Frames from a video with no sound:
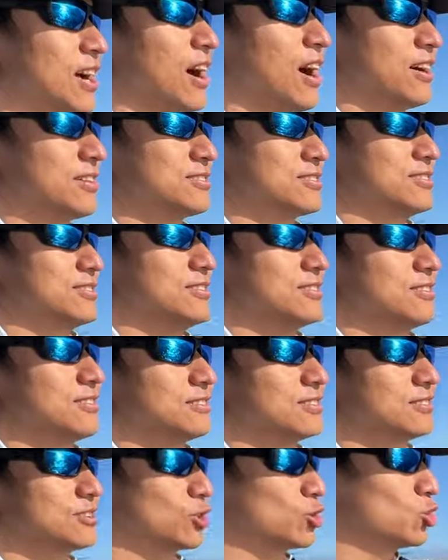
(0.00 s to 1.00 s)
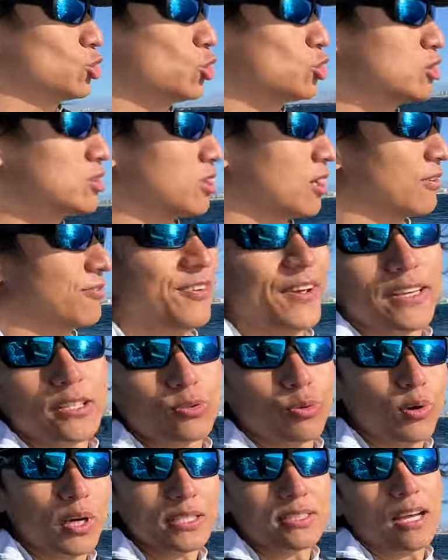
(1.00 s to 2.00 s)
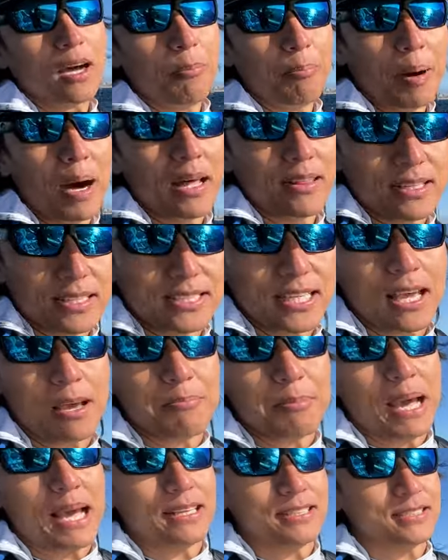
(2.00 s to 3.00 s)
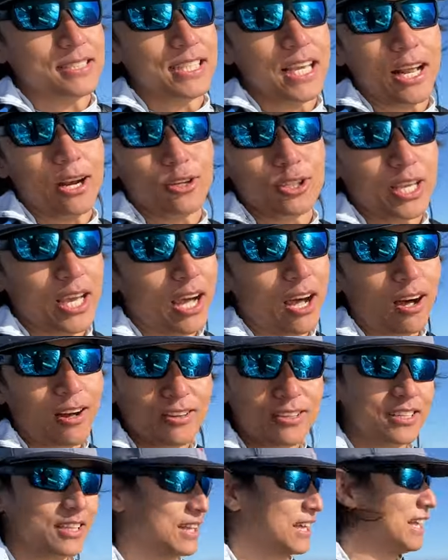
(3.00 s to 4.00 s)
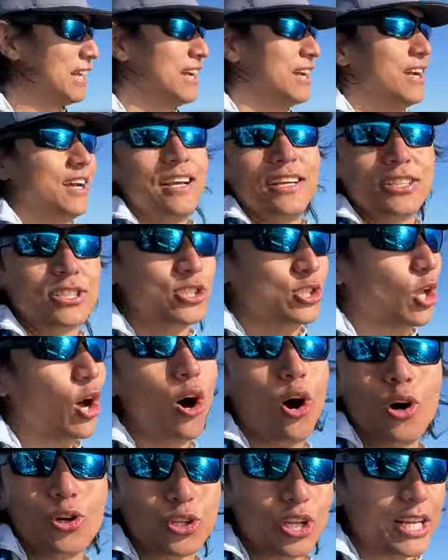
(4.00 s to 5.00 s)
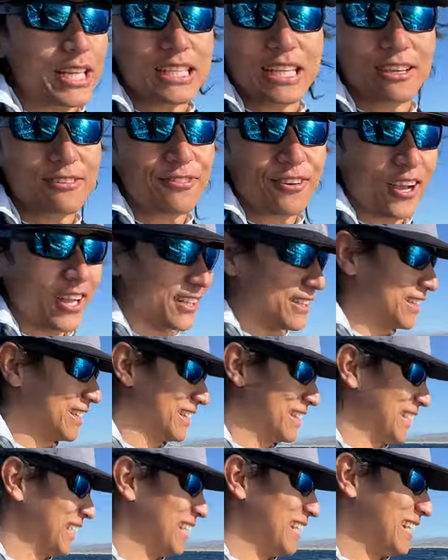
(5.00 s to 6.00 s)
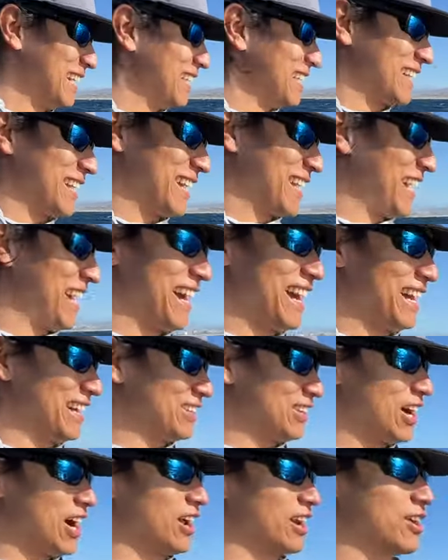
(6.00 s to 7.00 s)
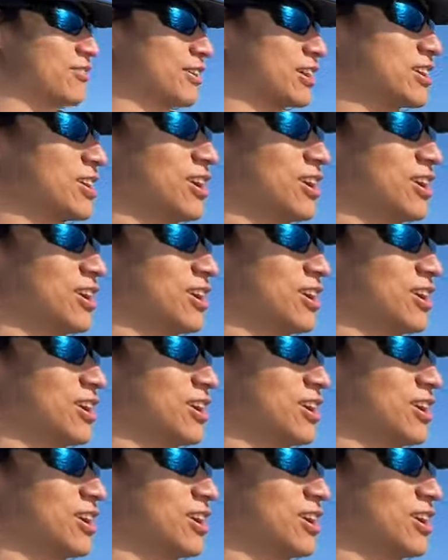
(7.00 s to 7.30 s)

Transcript: thought the rooster fish was on Mama Sam at Yellowtown. It's colder than you Not even close, huh? Yeah, not even